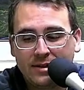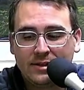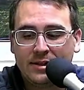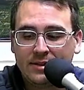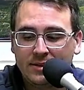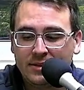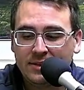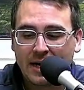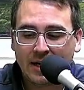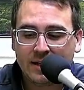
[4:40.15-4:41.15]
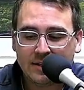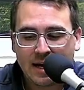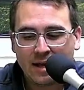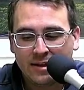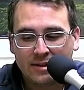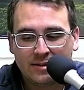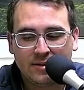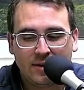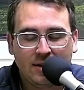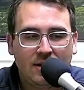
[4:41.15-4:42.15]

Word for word: This this second death, it's